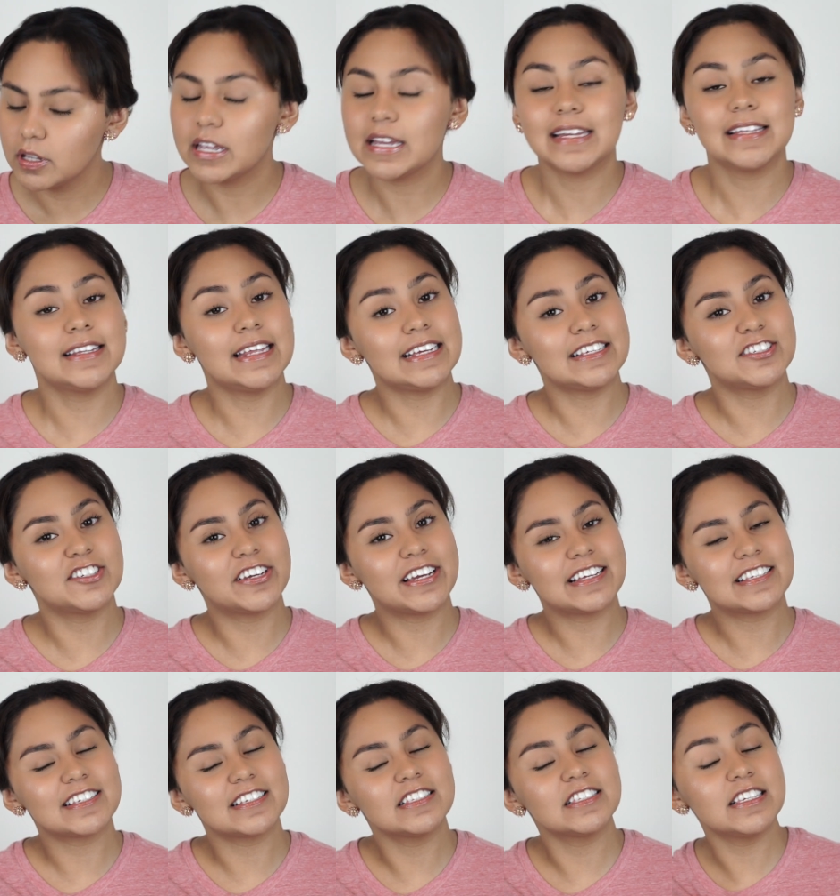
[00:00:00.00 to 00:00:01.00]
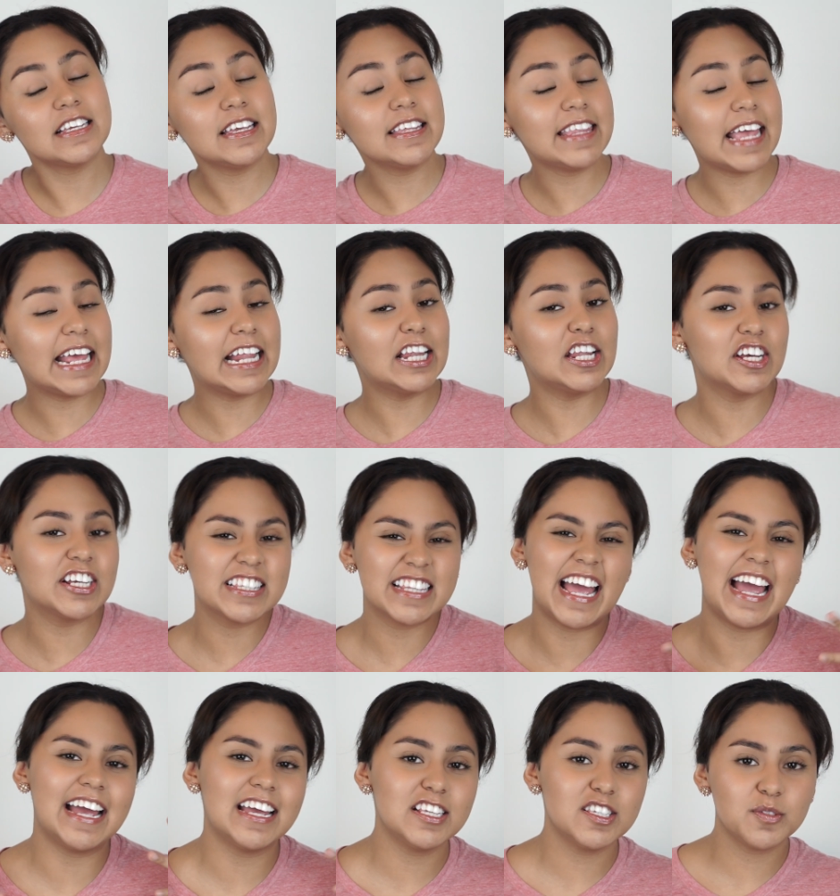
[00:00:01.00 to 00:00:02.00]
And as you guys can see, they look
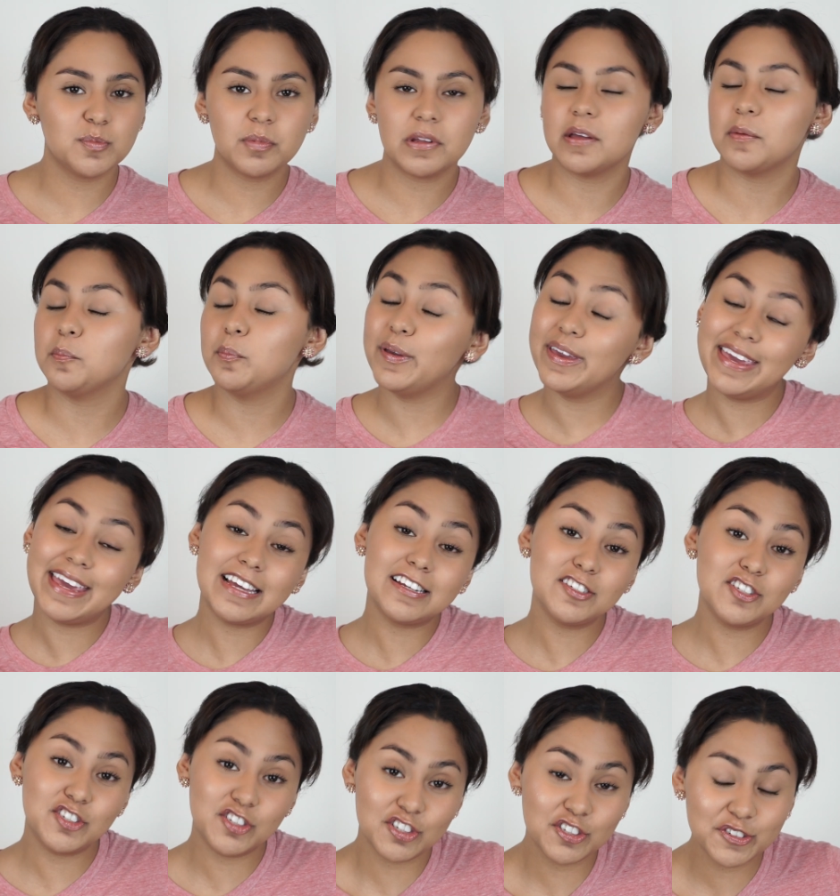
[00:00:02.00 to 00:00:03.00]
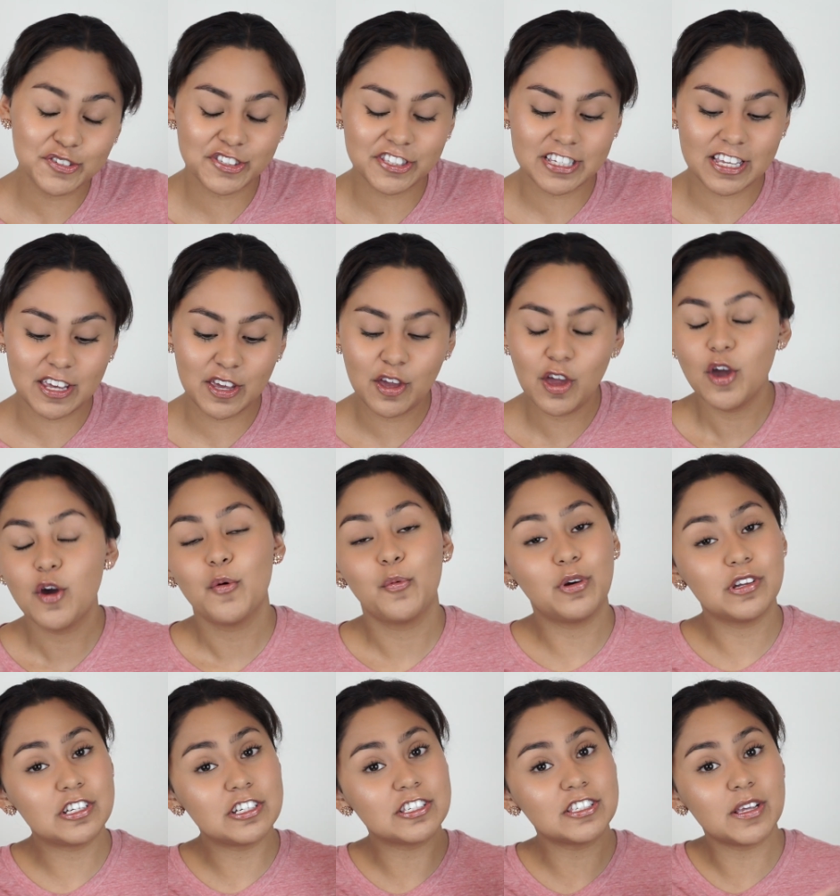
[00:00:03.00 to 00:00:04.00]
nice, plumpy, and juicy,
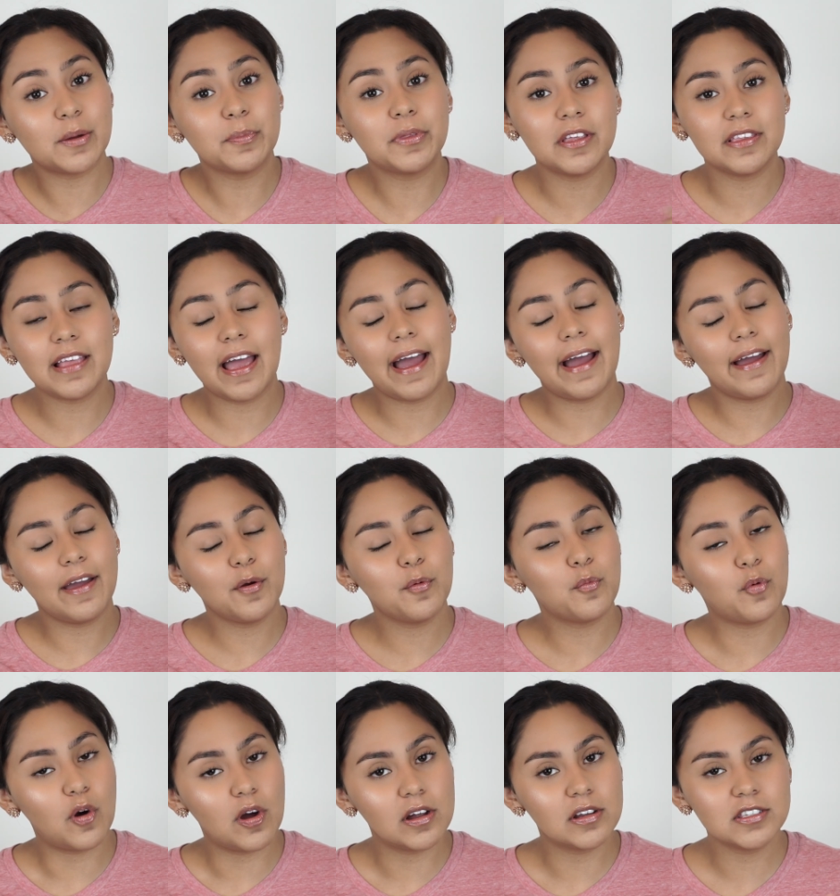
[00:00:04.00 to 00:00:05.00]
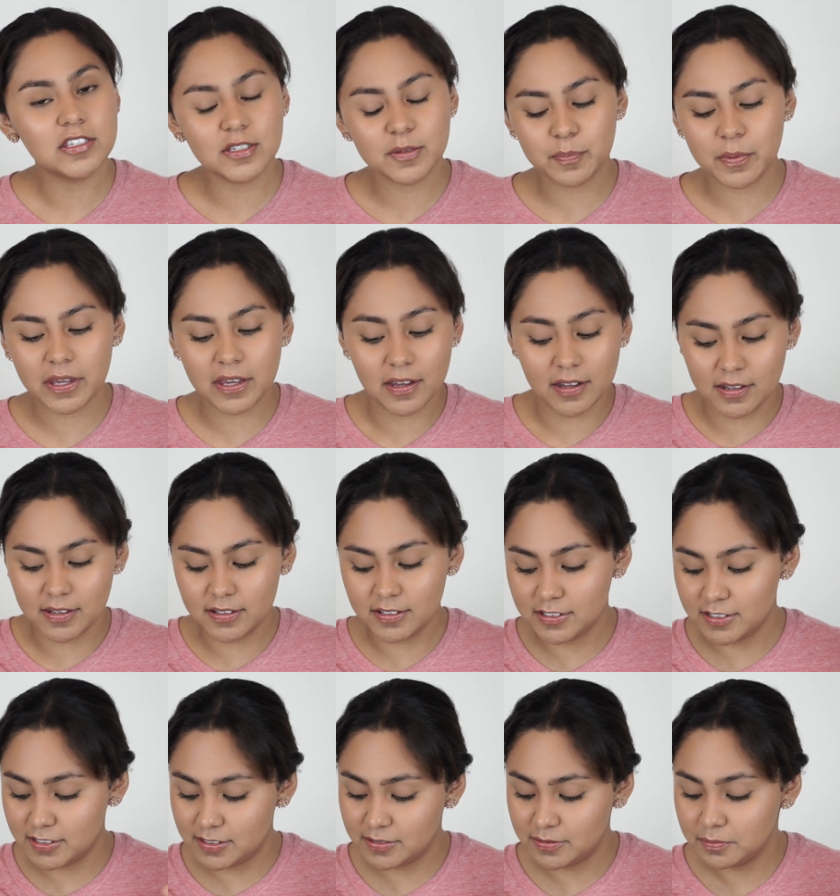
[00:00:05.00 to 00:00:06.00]
which is something I want
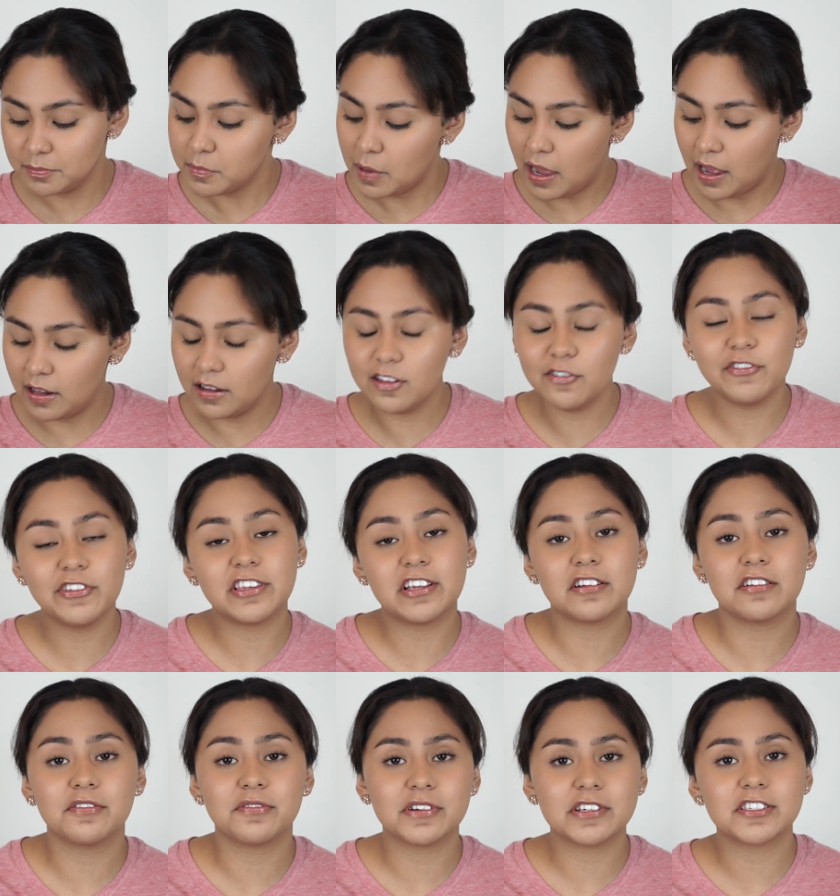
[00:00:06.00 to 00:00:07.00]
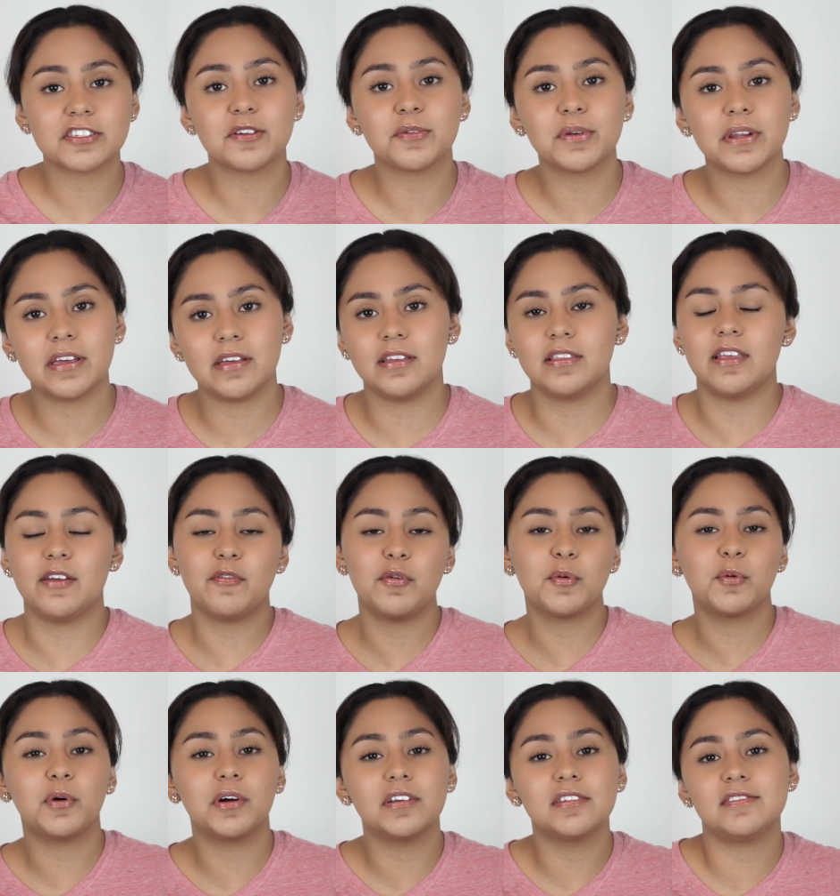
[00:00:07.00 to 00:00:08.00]
because I live in Arizona and
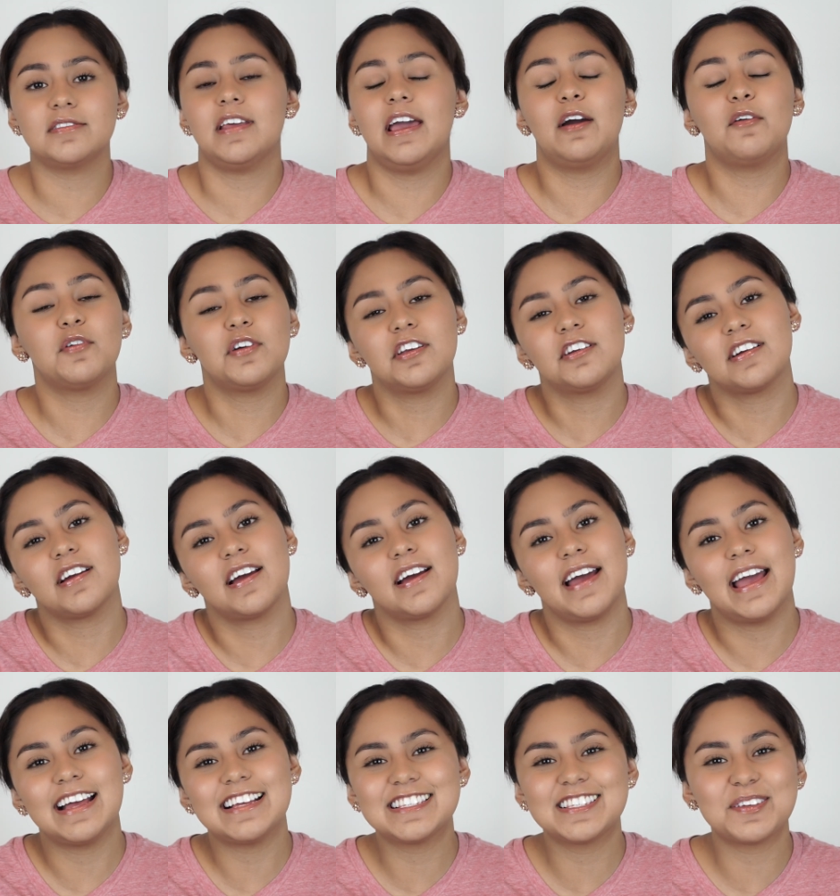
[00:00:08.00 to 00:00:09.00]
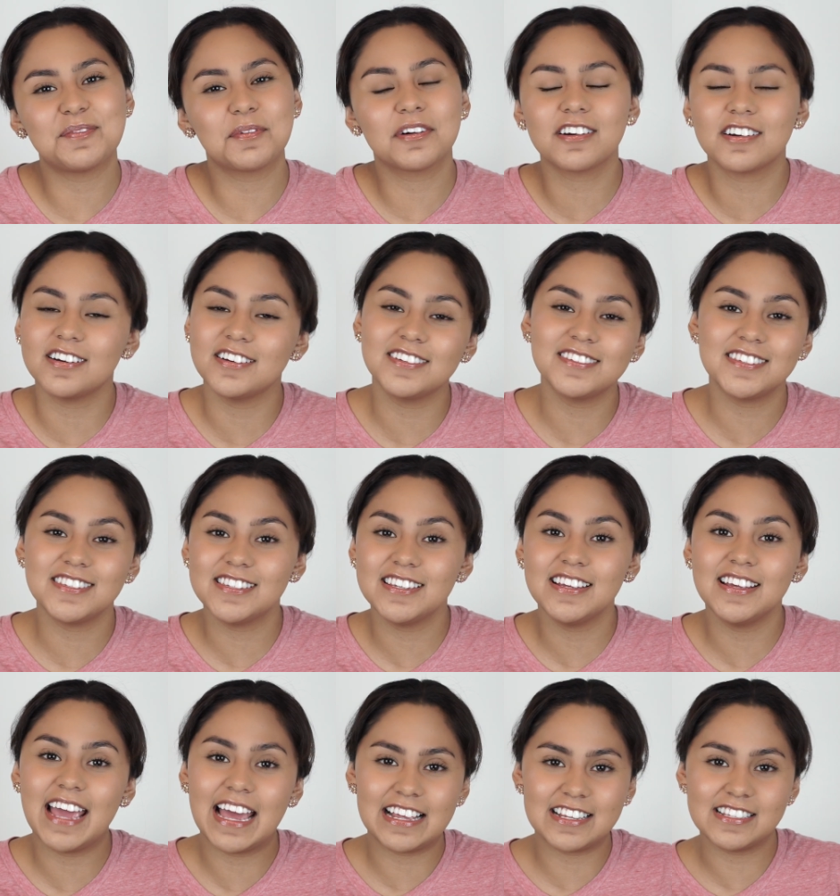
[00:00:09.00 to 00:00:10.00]
everyone out here has some
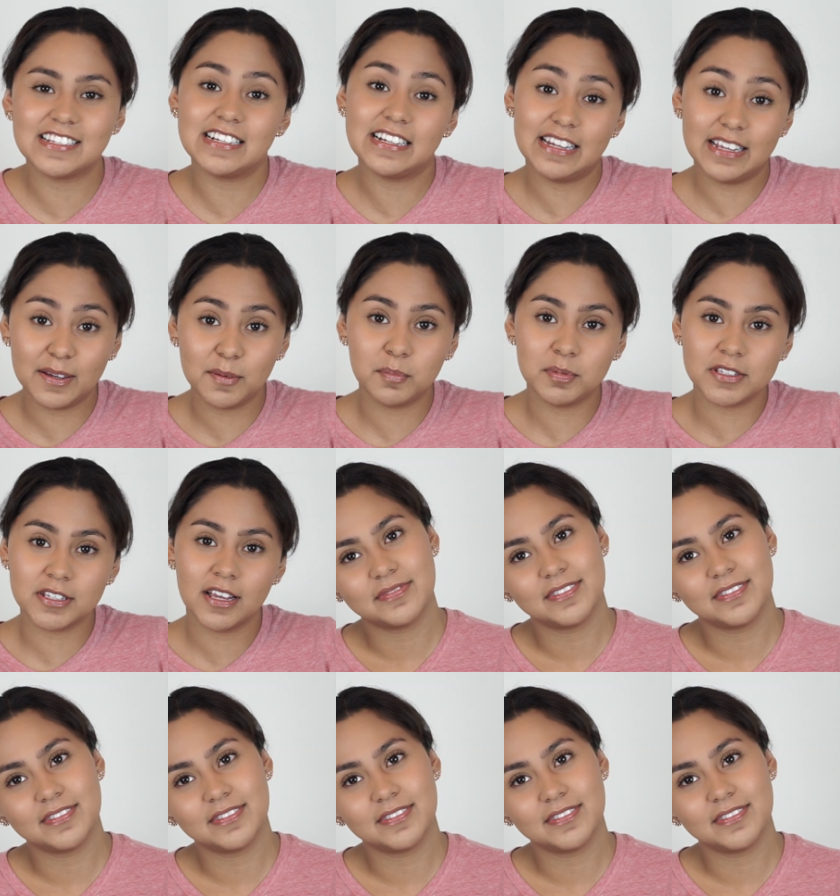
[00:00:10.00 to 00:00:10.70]
crusty ass lips.